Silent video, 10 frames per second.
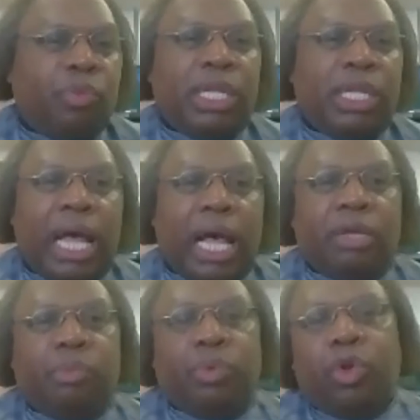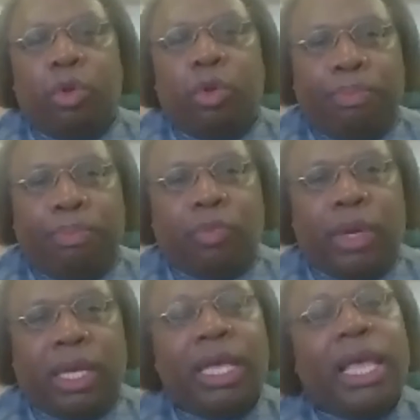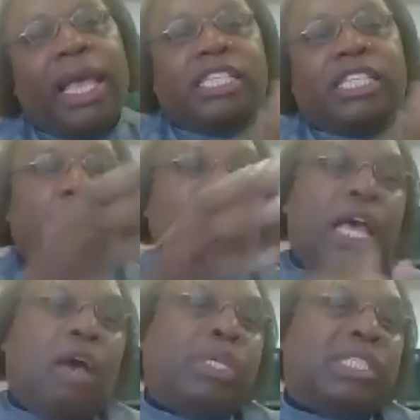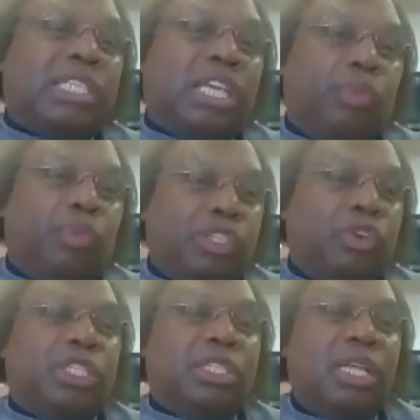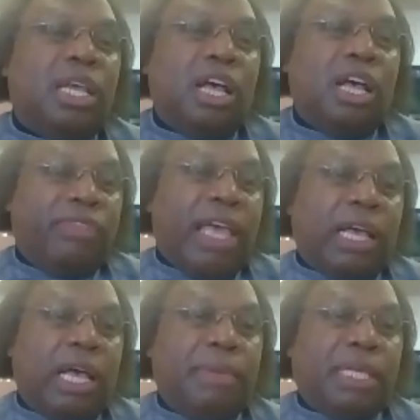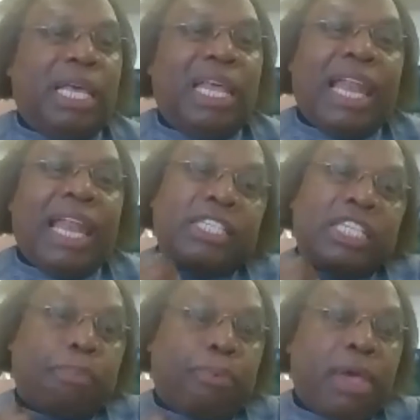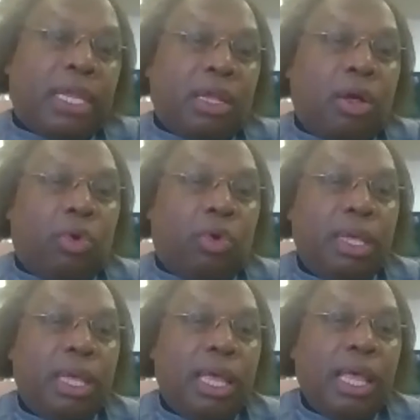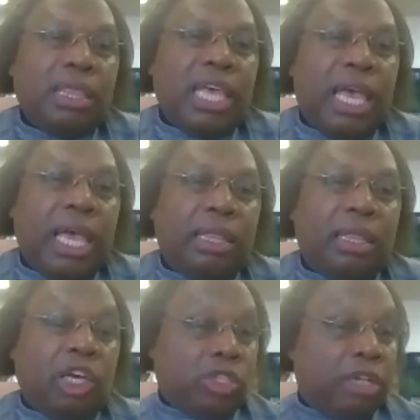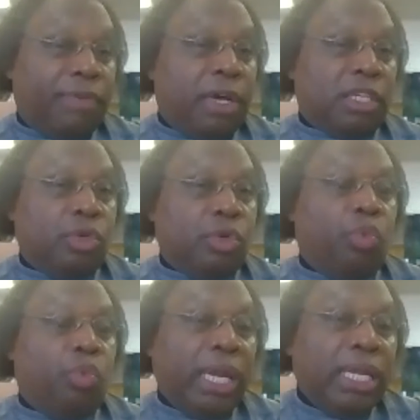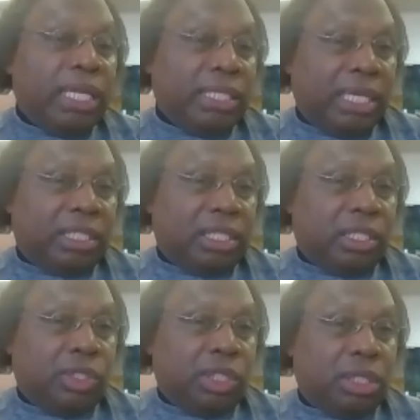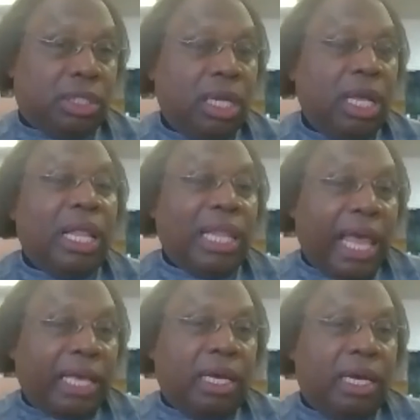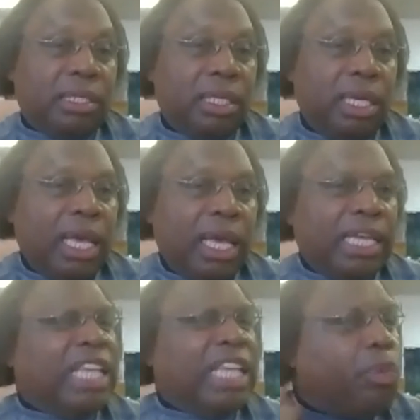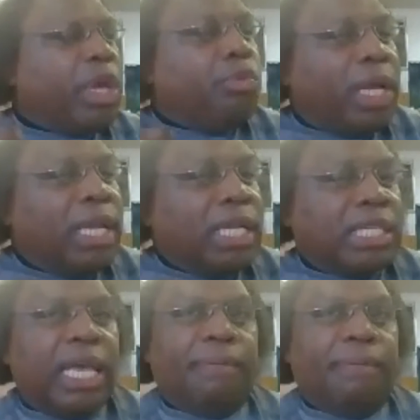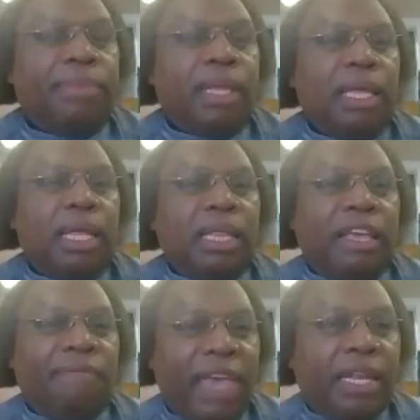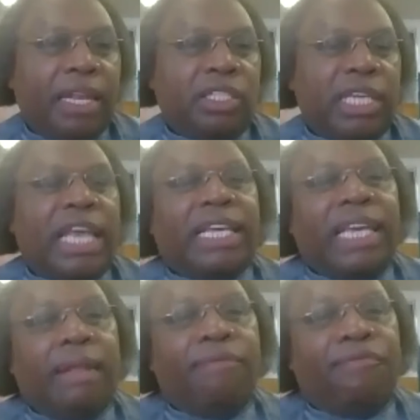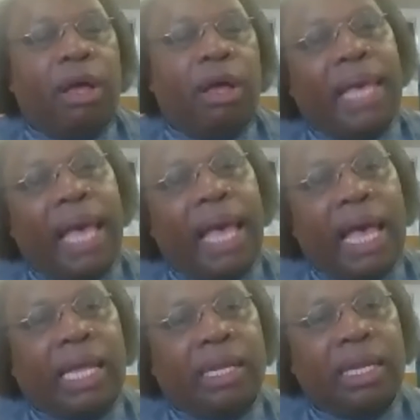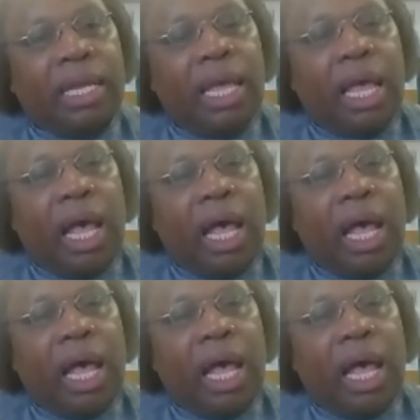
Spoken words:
if you will, in Hollywood or on Broadway. And so now we see a resurgence of that coming again. And I just pray and hope that those of us who are running these institutions like us, is that we really take the advantage and get from behind